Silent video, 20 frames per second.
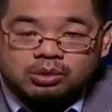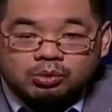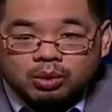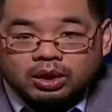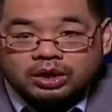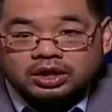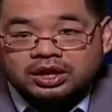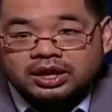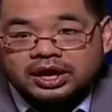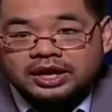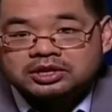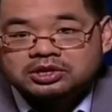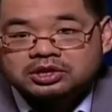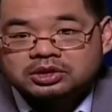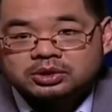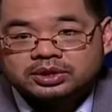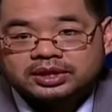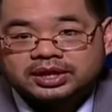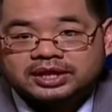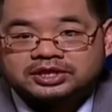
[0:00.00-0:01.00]
So what could
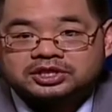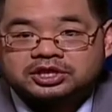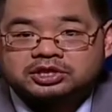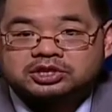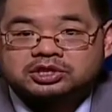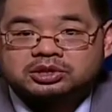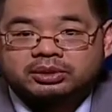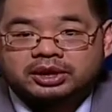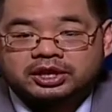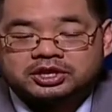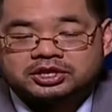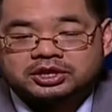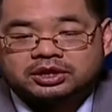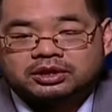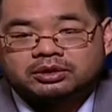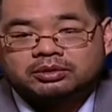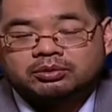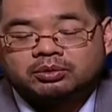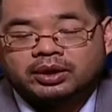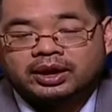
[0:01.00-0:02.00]
I do in that
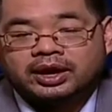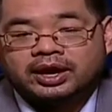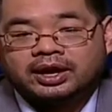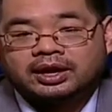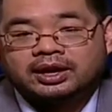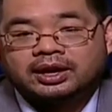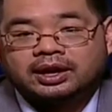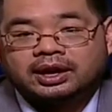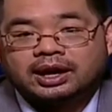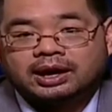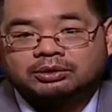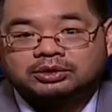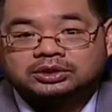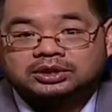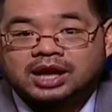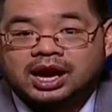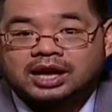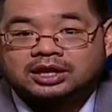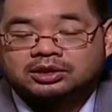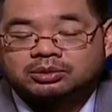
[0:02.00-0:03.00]
situation when
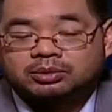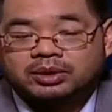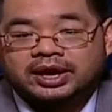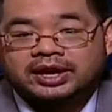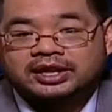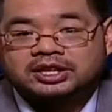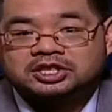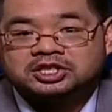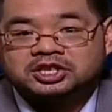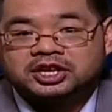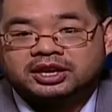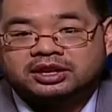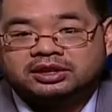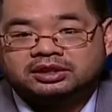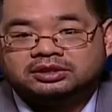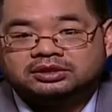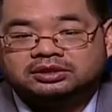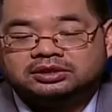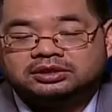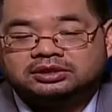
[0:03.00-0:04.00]
I was locked away in
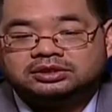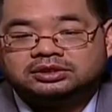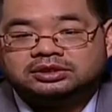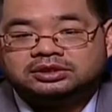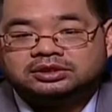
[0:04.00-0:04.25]
jail?